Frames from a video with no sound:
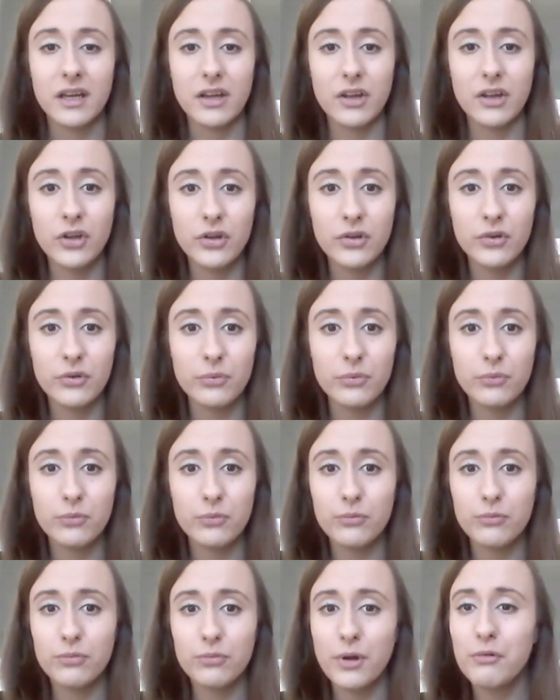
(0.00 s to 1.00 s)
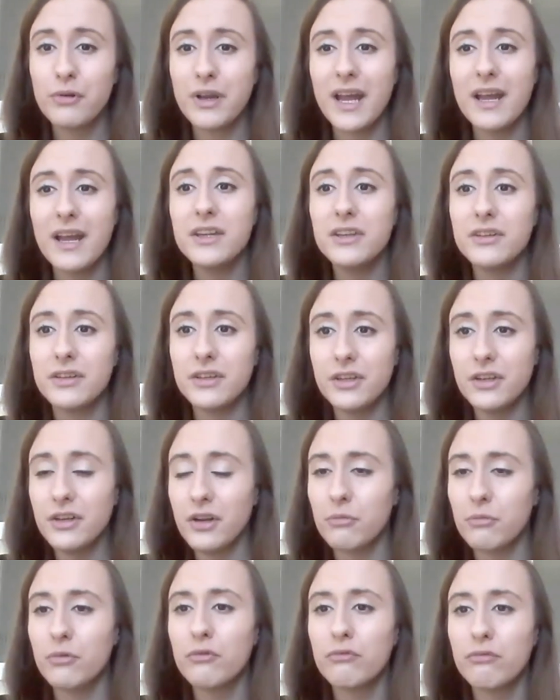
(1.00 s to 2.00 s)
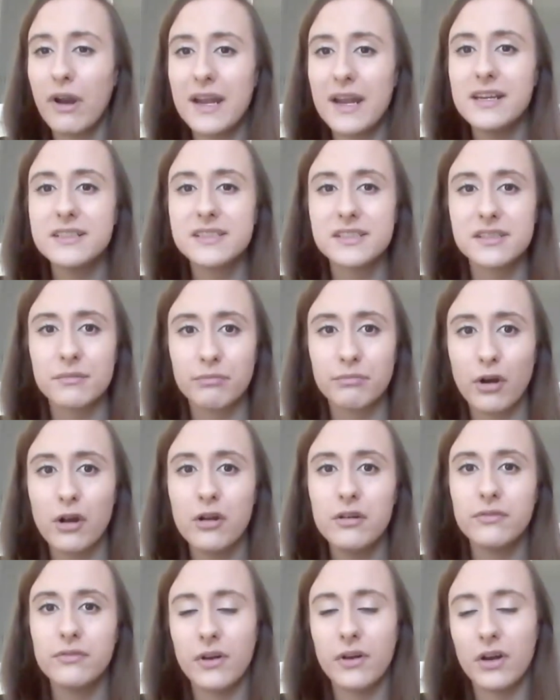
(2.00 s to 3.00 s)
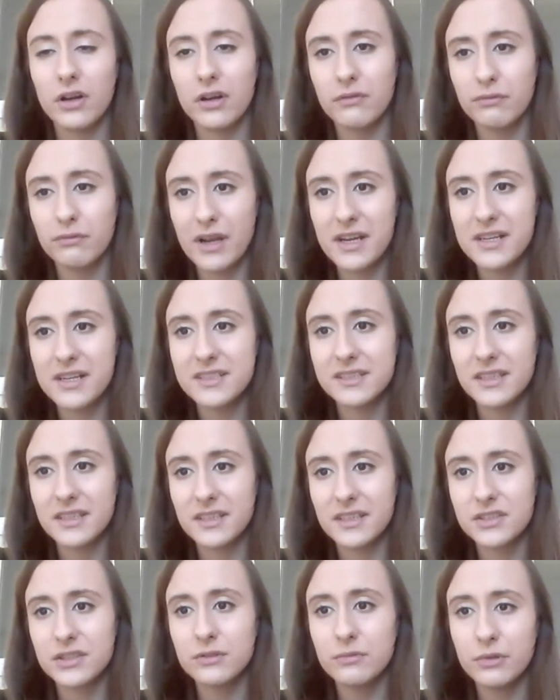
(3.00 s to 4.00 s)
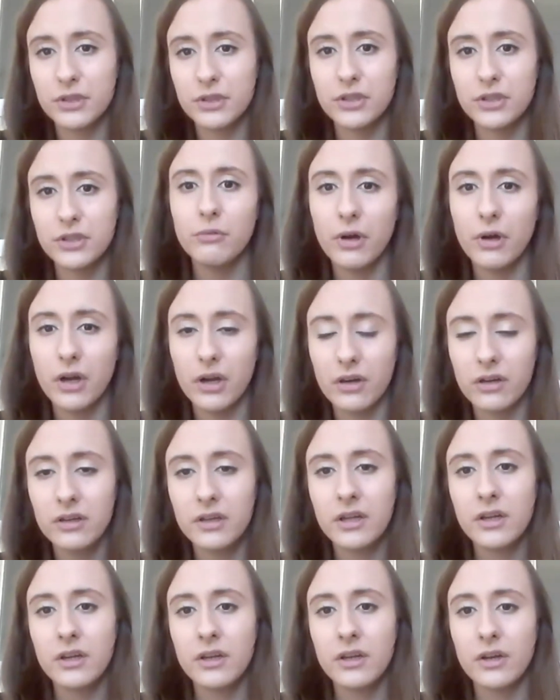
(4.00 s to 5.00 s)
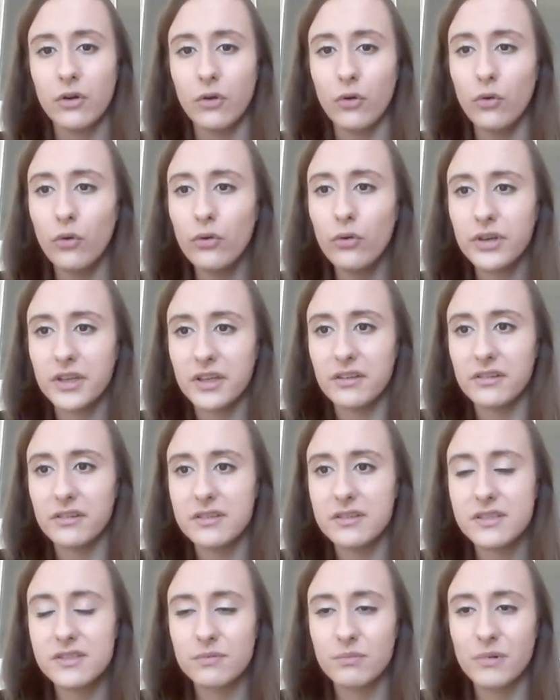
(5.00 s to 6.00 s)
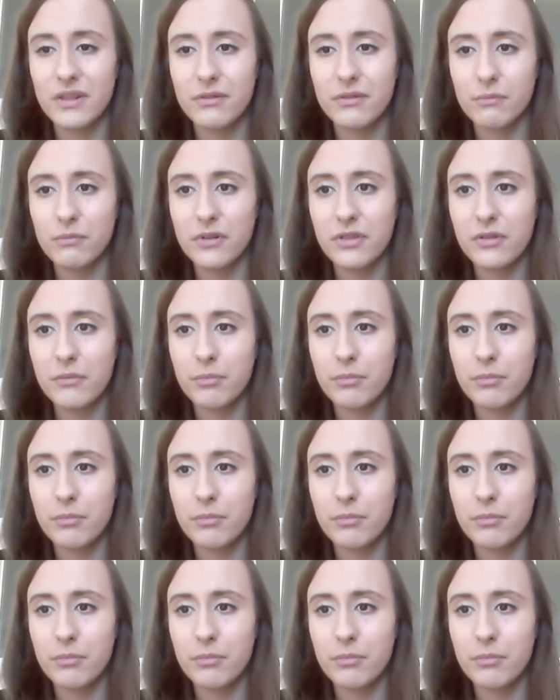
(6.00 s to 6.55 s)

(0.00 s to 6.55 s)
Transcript: who will get you know will raise the profile of racing to a newer audience with with the